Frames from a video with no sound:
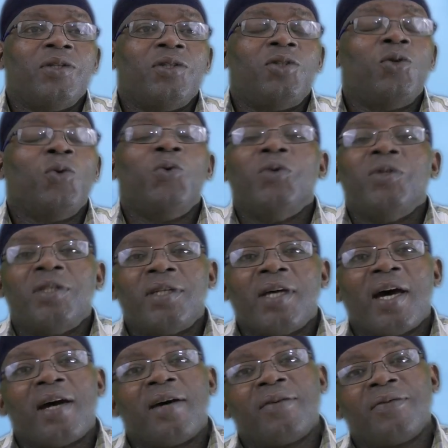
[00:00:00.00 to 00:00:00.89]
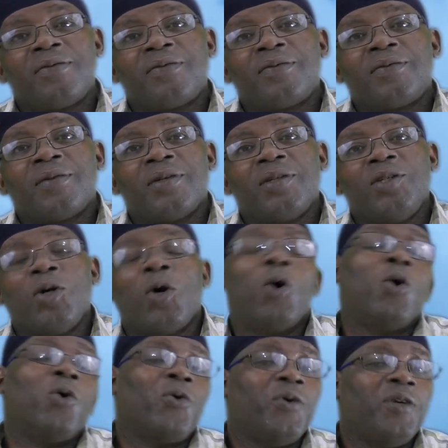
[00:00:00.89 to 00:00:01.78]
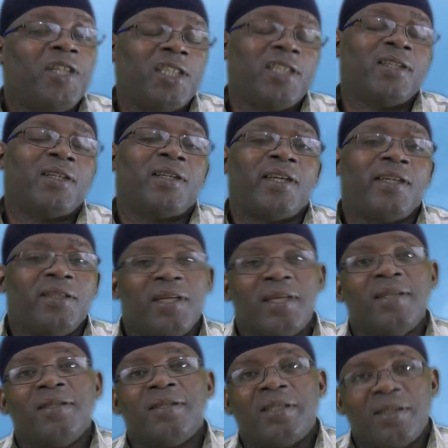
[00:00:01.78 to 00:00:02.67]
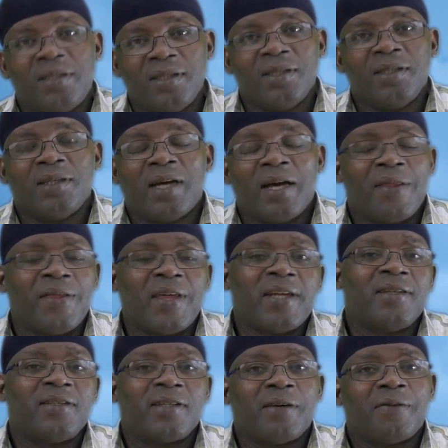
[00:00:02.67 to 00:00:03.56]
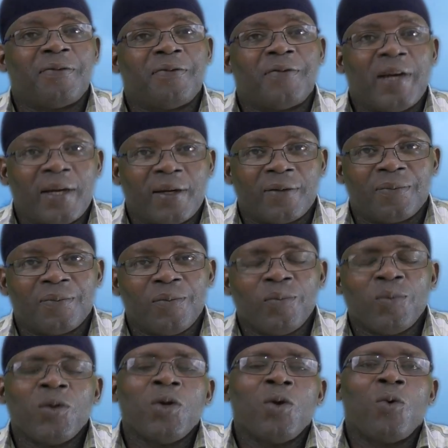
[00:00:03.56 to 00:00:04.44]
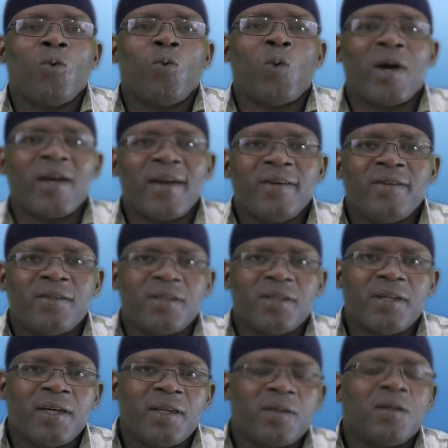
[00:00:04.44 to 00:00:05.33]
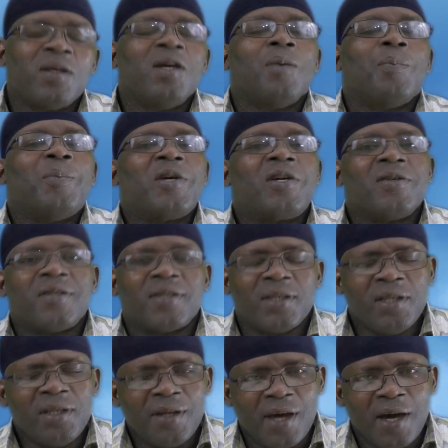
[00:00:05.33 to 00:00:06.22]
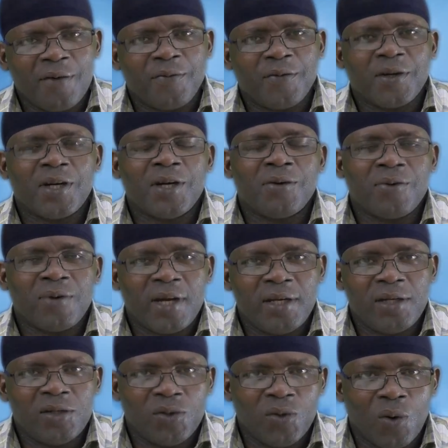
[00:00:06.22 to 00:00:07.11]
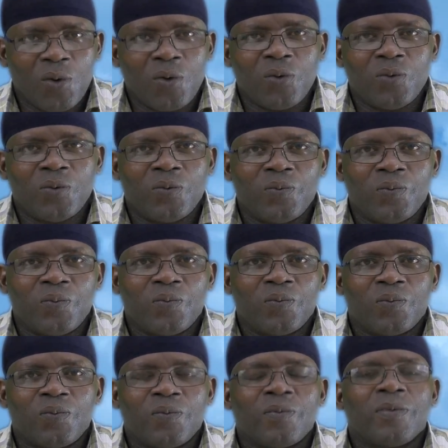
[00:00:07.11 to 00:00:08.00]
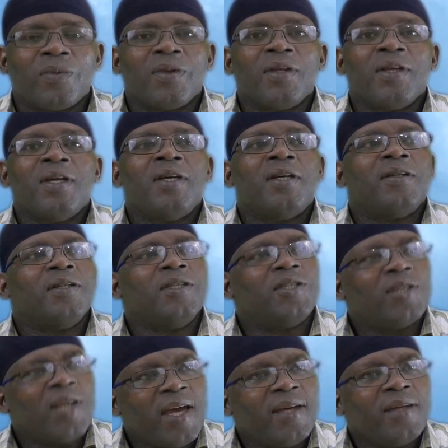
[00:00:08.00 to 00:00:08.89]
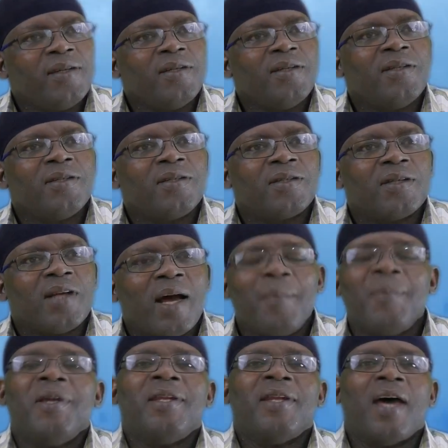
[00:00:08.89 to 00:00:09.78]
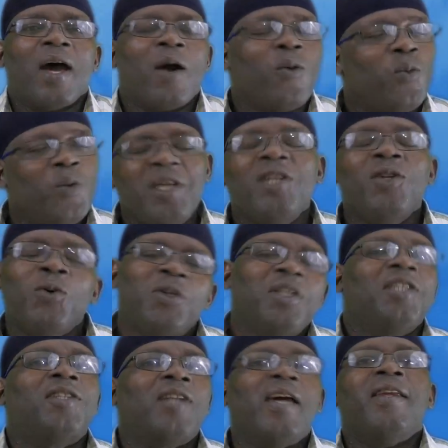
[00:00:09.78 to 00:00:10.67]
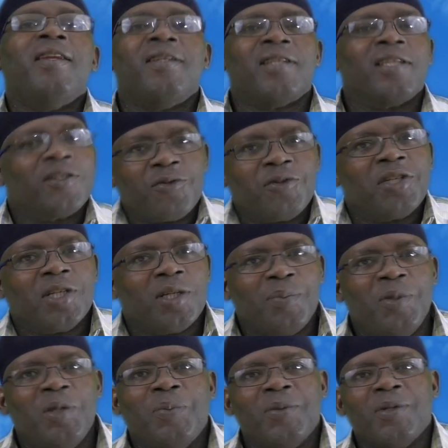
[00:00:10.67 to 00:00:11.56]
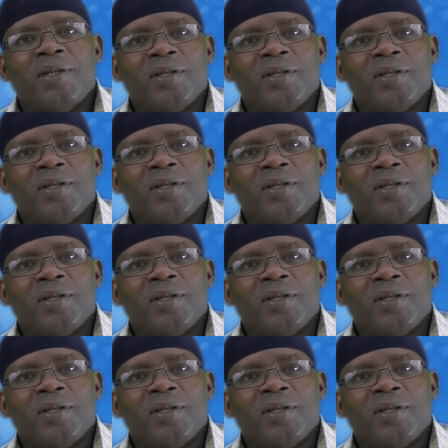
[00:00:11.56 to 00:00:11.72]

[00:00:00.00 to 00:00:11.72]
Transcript: don't have your original identity, and that is a fact. Why I say that? Because in Africa right now, the Chinese, we know the Chinese as racial people.